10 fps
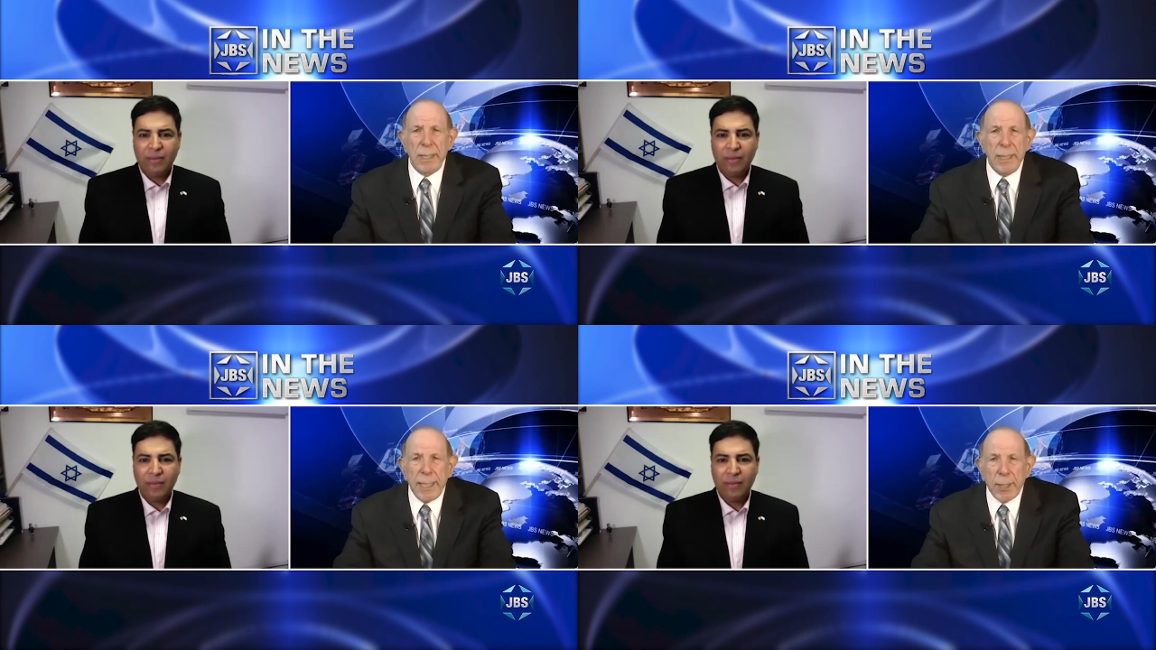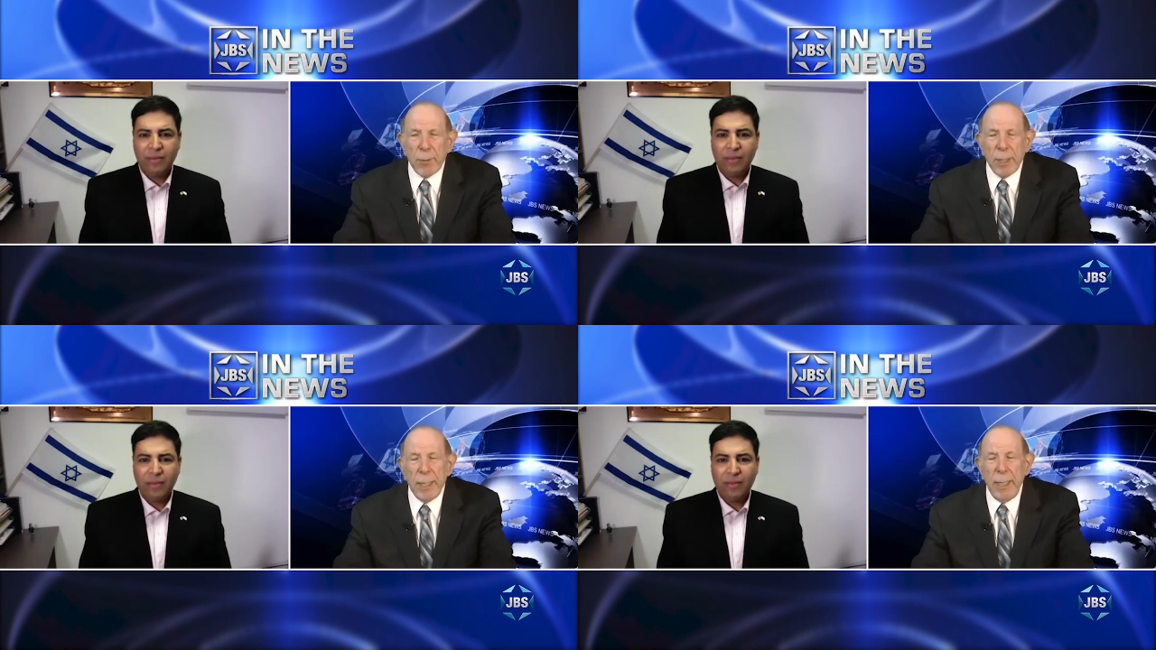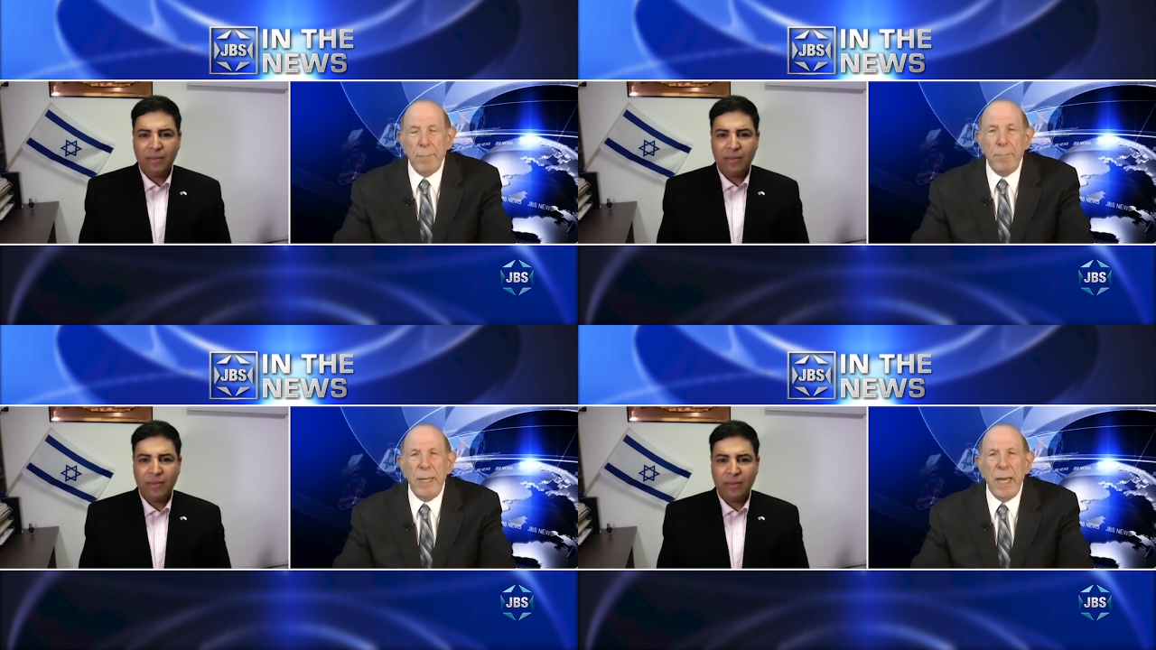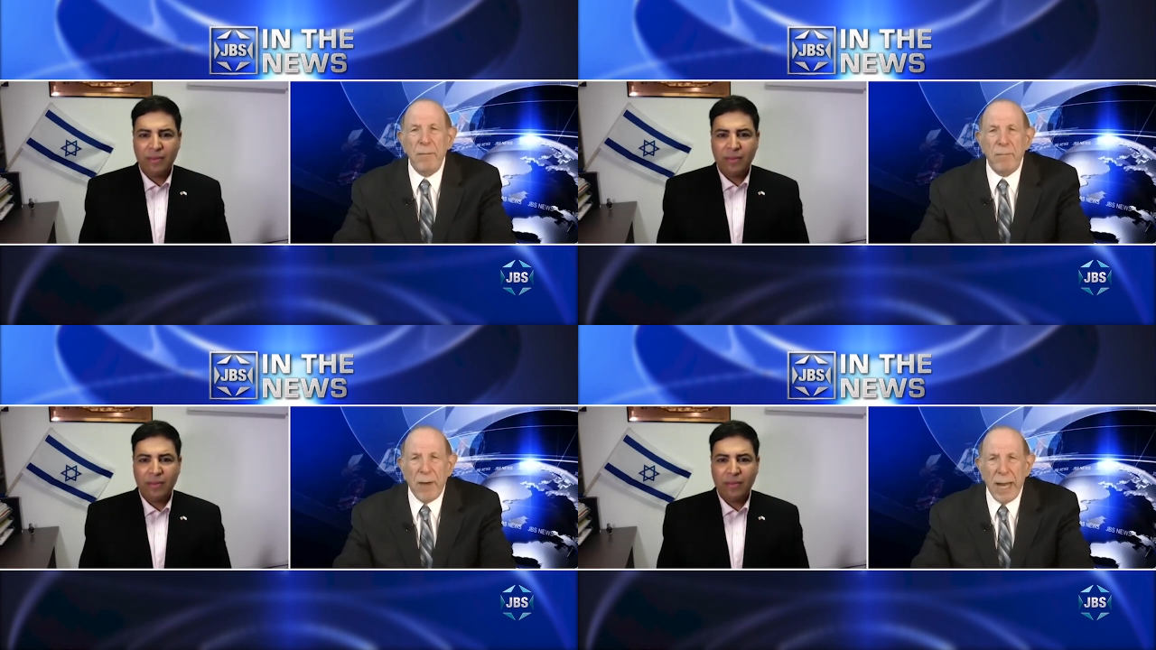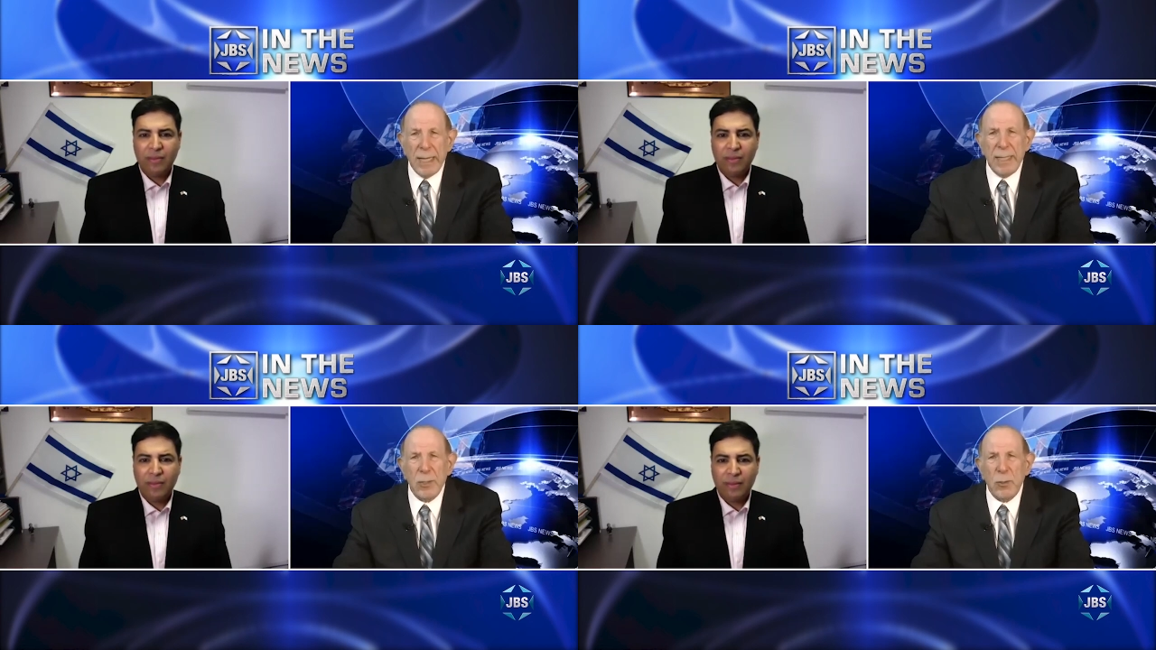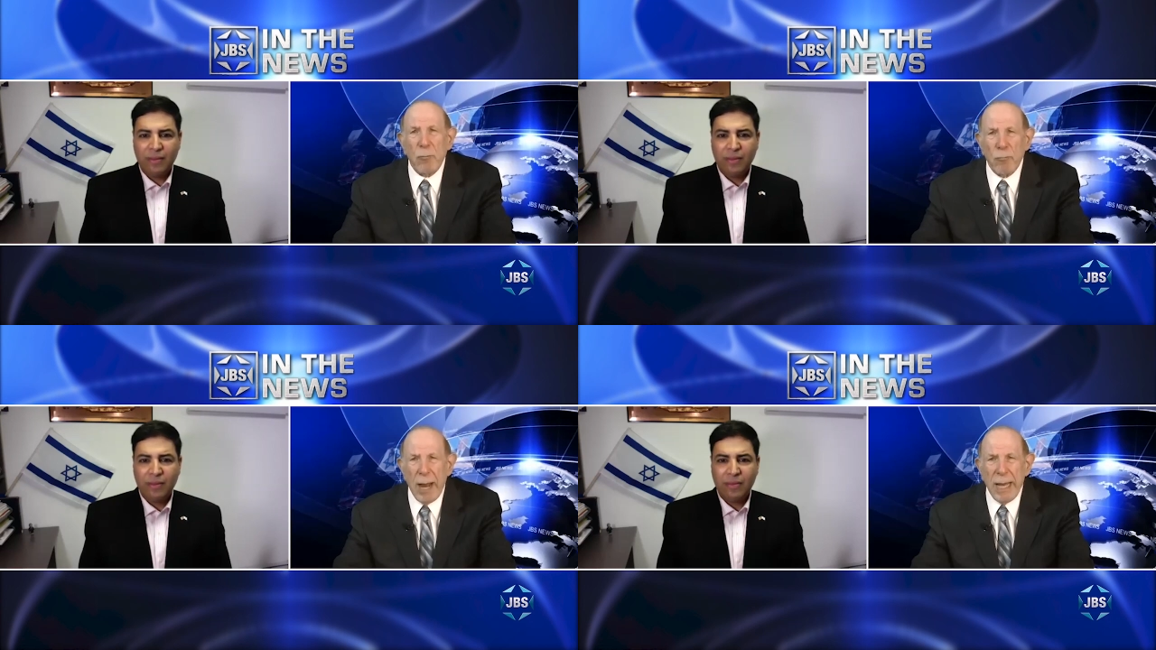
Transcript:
Speaker 1: literally being violent or